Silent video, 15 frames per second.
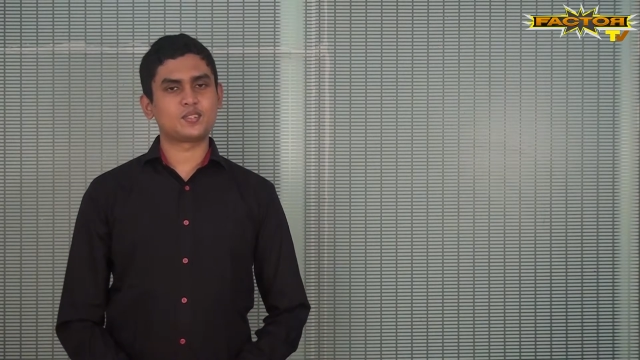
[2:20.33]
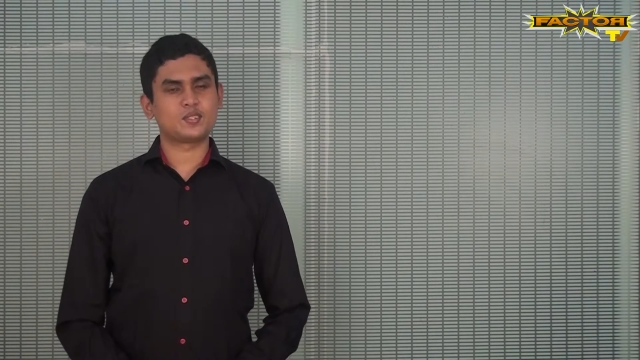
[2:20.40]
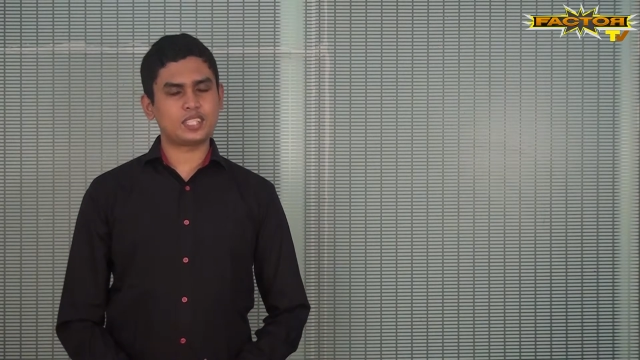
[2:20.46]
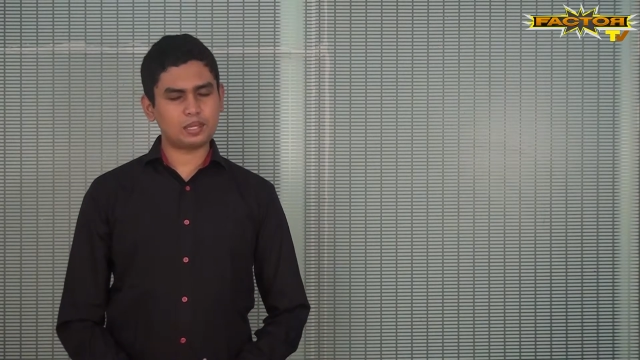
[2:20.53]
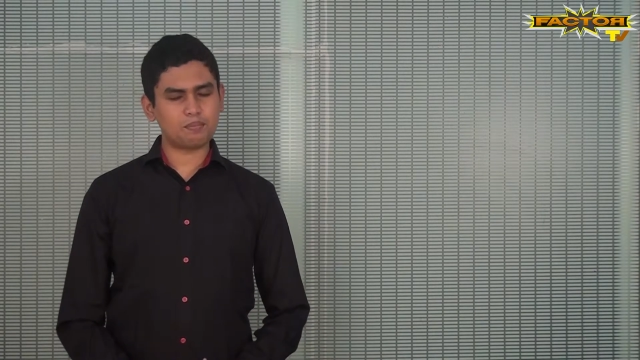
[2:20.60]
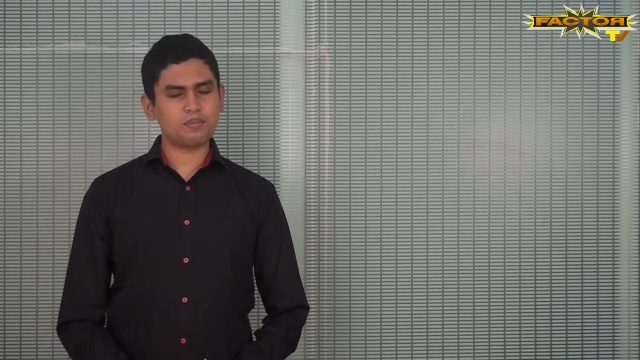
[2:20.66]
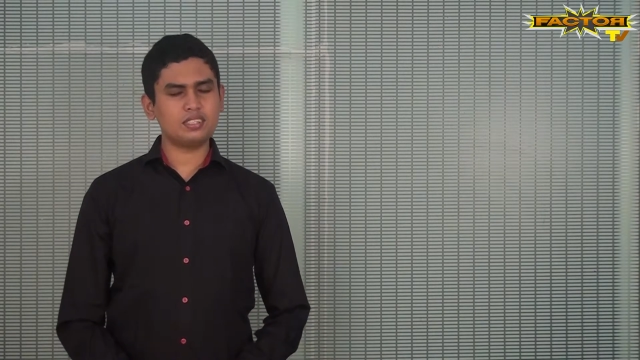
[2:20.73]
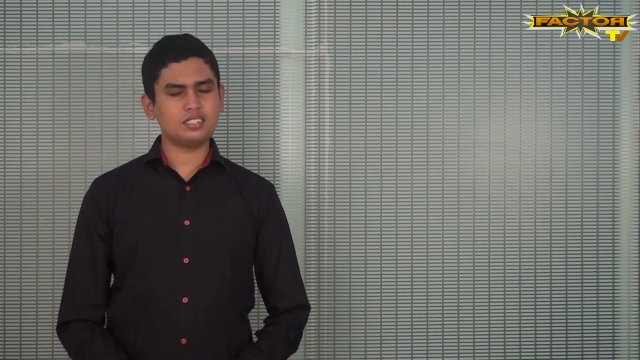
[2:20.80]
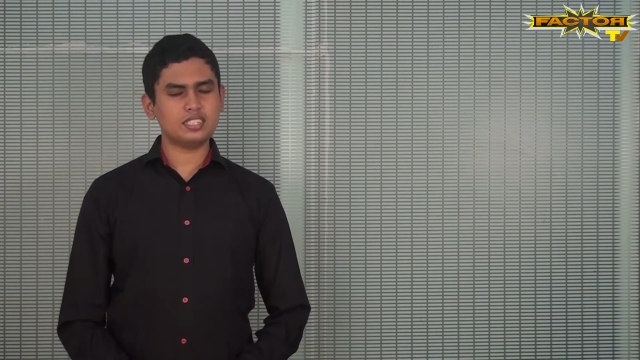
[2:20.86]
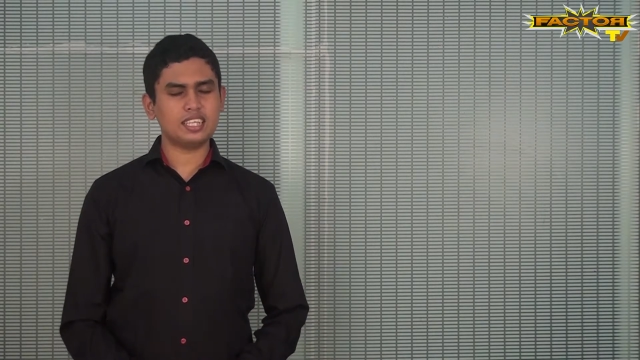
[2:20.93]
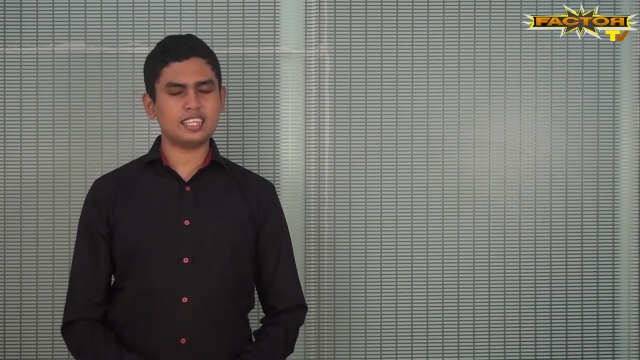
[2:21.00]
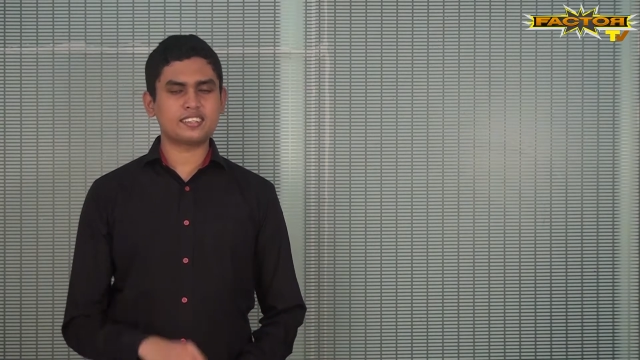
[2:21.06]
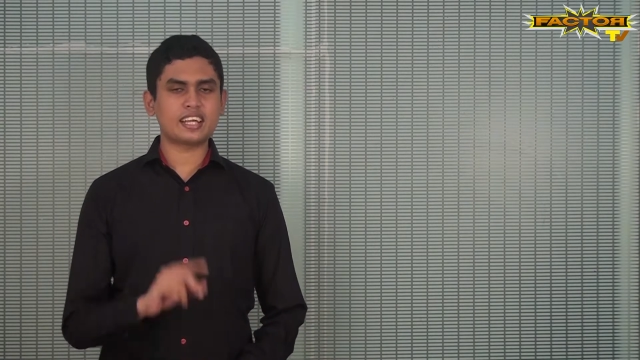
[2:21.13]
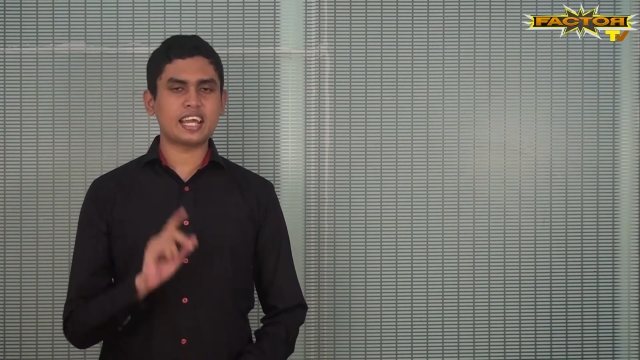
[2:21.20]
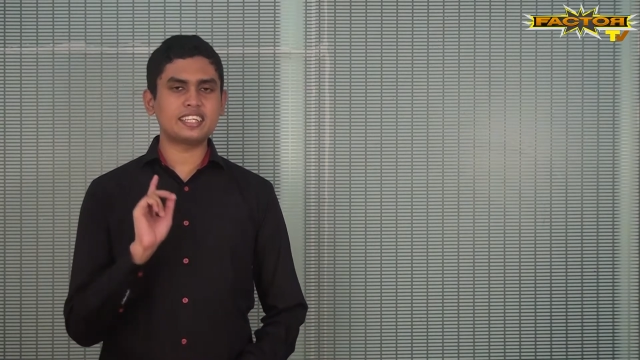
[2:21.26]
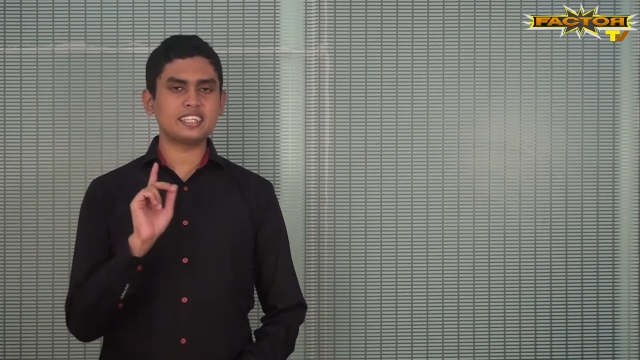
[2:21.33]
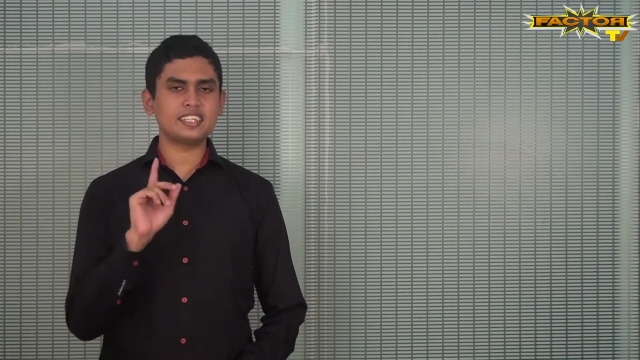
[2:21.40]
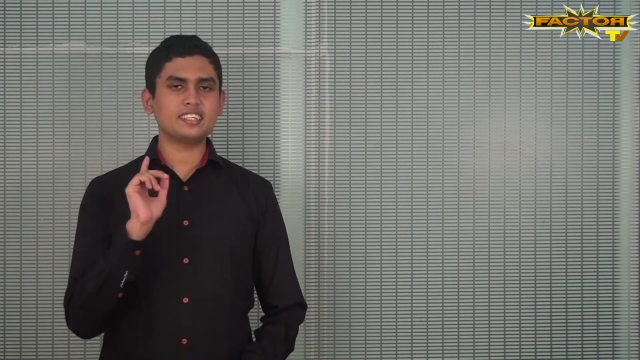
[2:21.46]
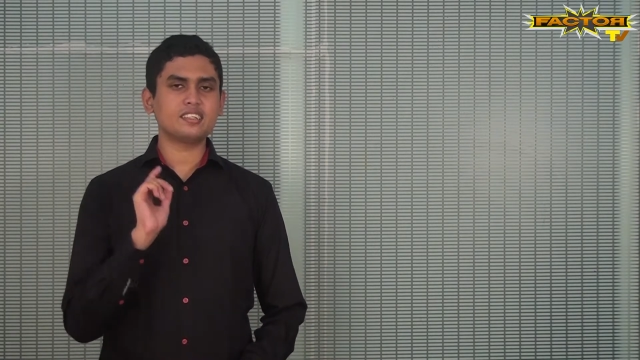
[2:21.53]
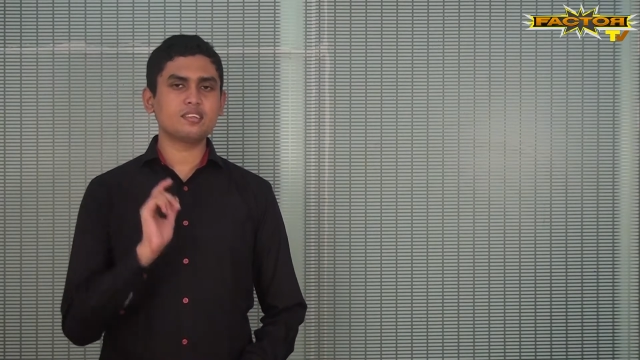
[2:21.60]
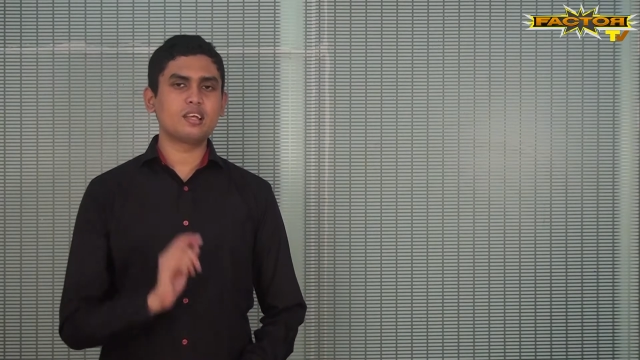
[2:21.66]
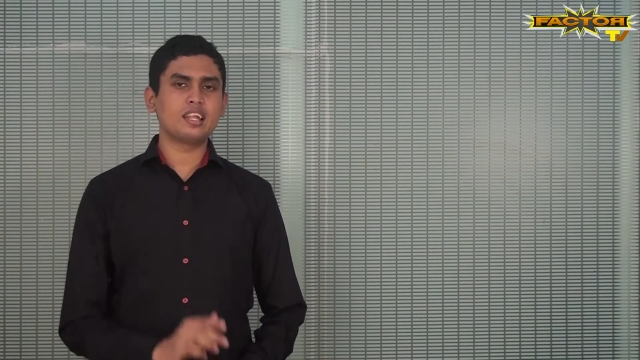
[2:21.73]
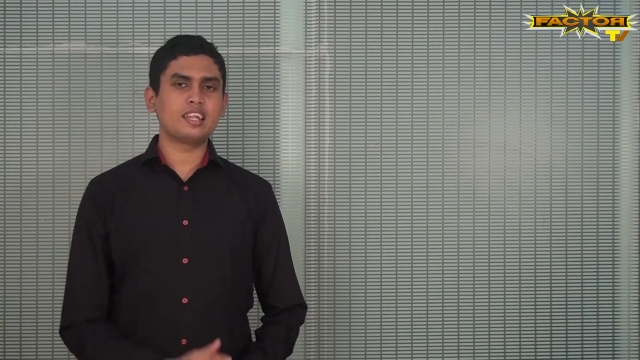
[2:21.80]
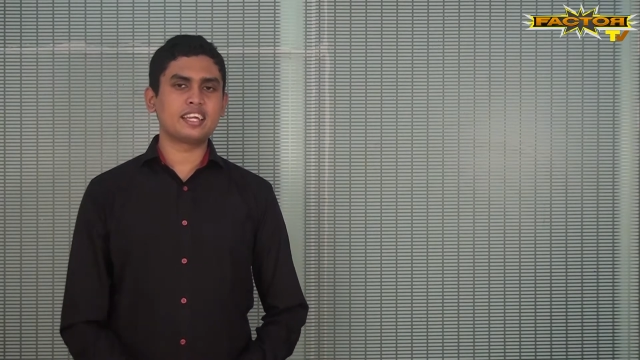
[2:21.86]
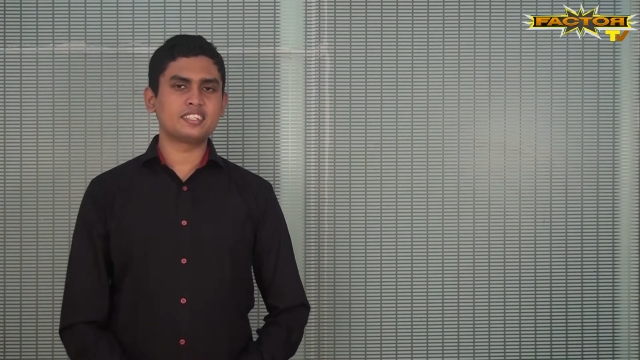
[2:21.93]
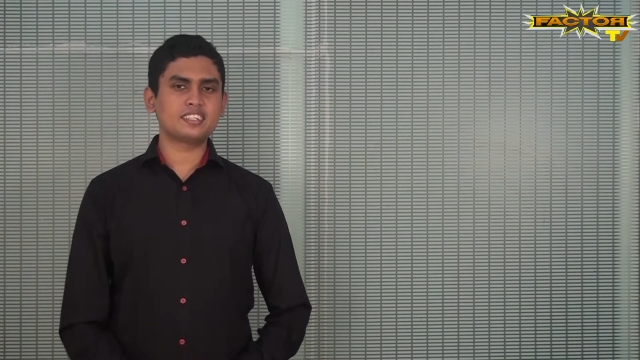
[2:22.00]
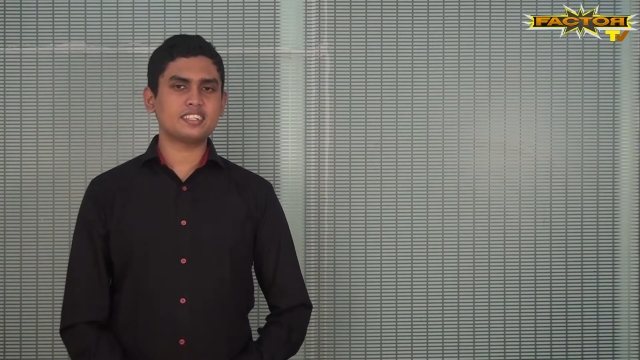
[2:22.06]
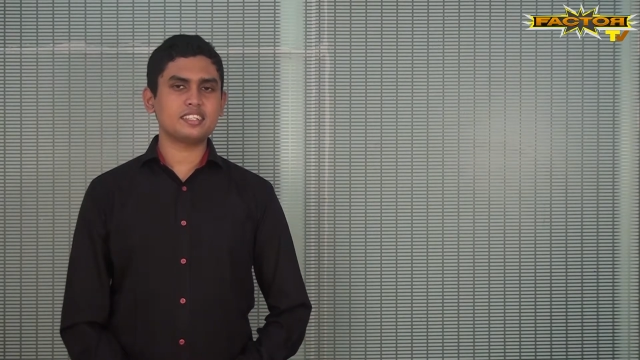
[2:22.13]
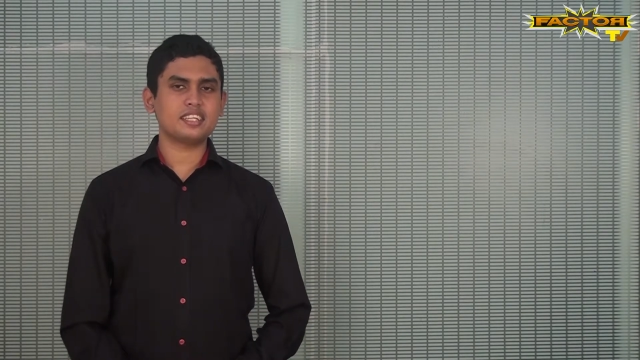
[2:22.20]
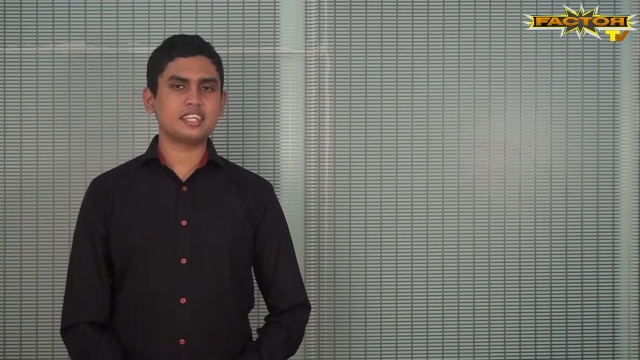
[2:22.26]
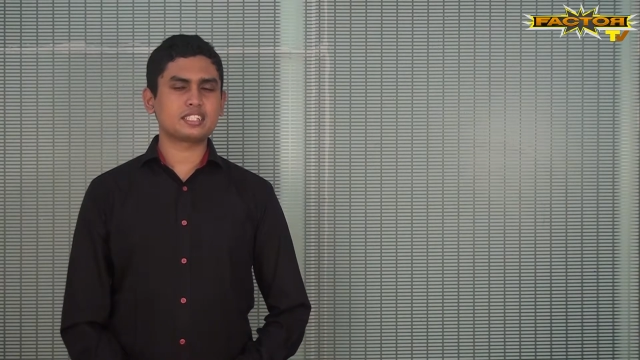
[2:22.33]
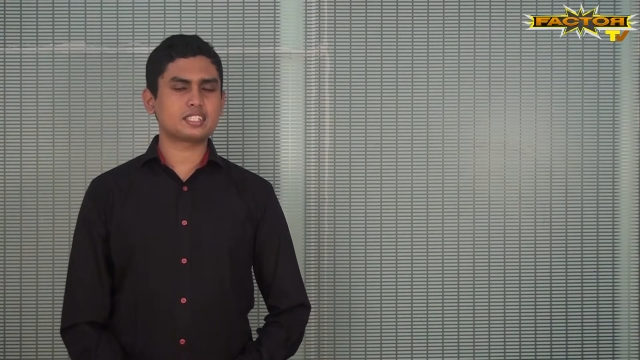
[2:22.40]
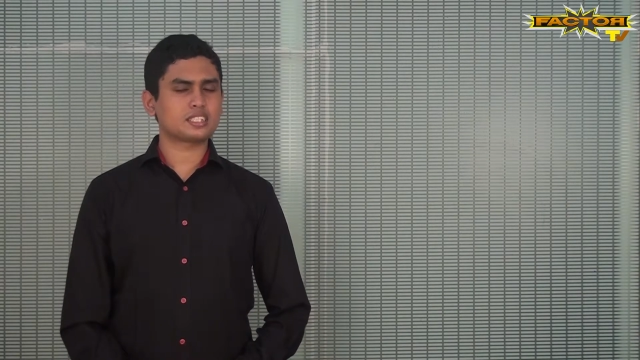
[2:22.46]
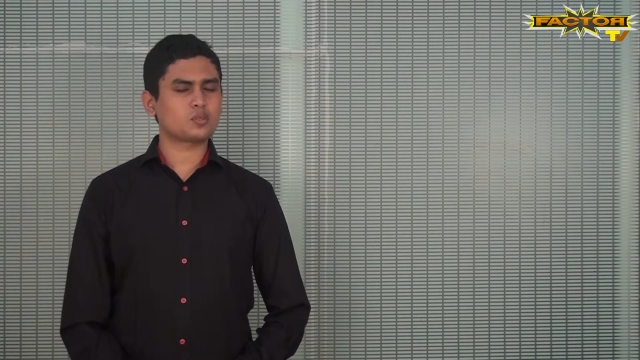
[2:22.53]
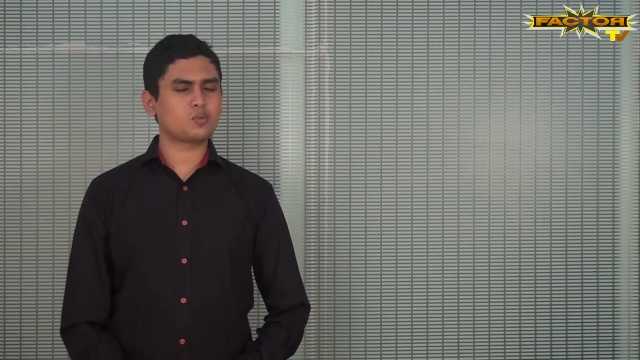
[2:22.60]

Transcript: So that means in writing letter it's